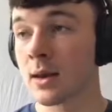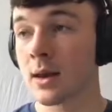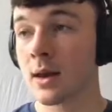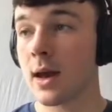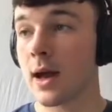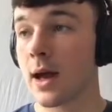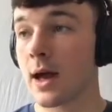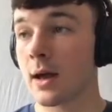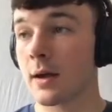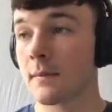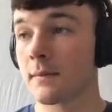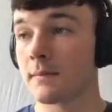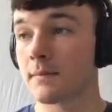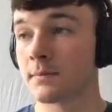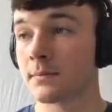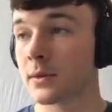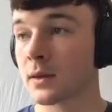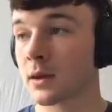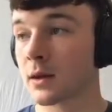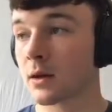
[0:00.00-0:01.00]

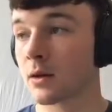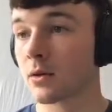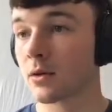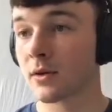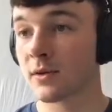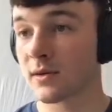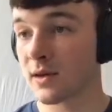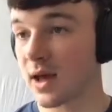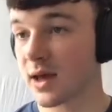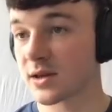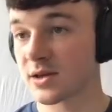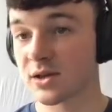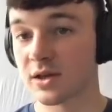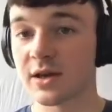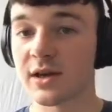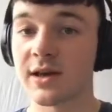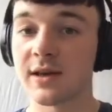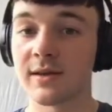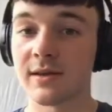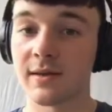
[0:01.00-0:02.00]
Los
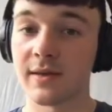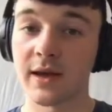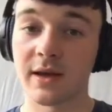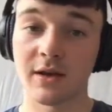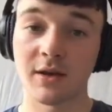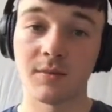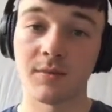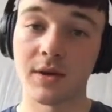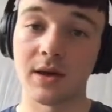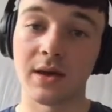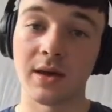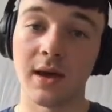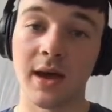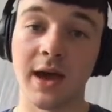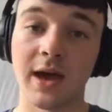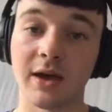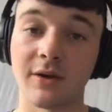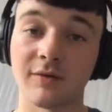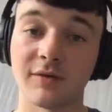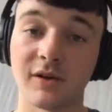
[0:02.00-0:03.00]
Angeles, and that could be a
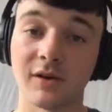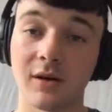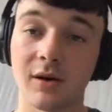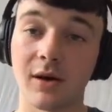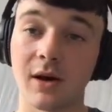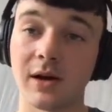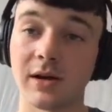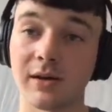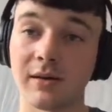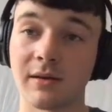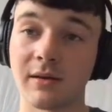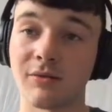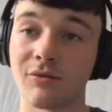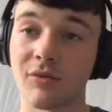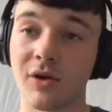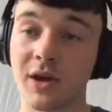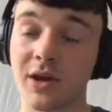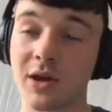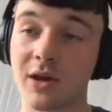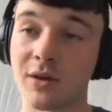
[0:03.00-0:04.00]
heck of a lot harder than
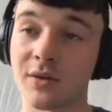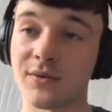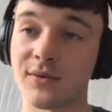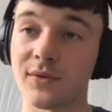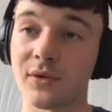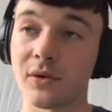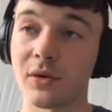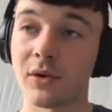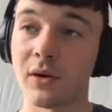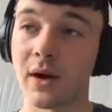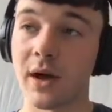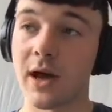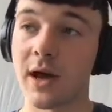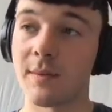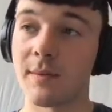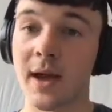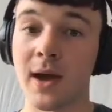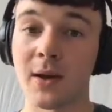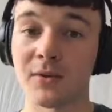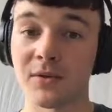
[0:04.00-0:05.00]
ranking for
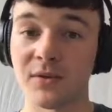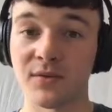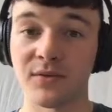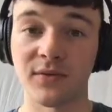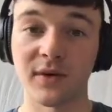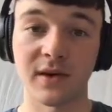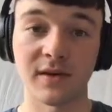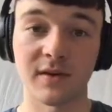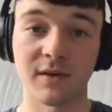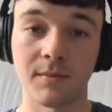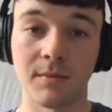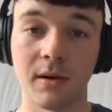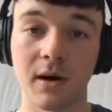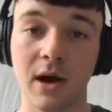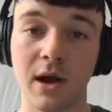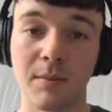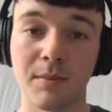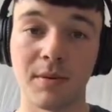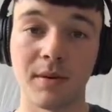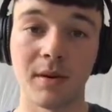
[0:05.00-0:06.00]
how to fix a
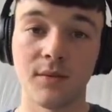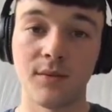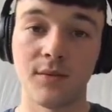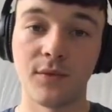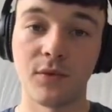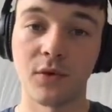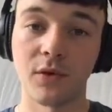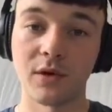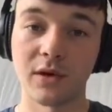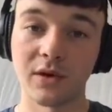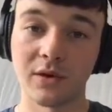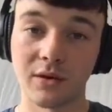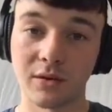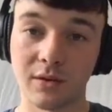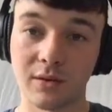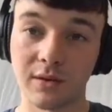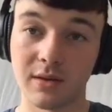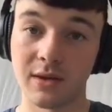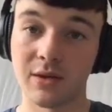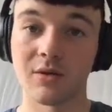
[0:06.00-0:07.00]
pipe for the
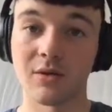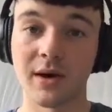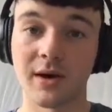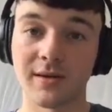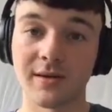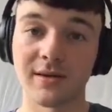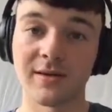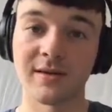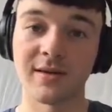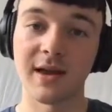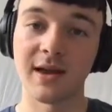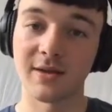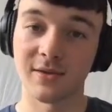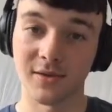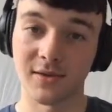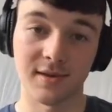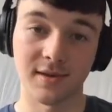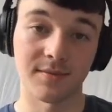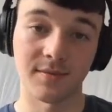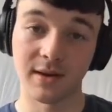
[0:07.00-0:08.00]
United States
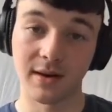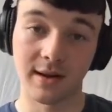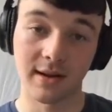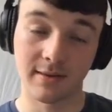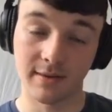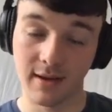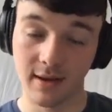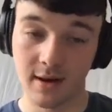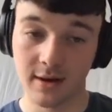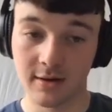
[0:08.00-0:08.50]
or something like that.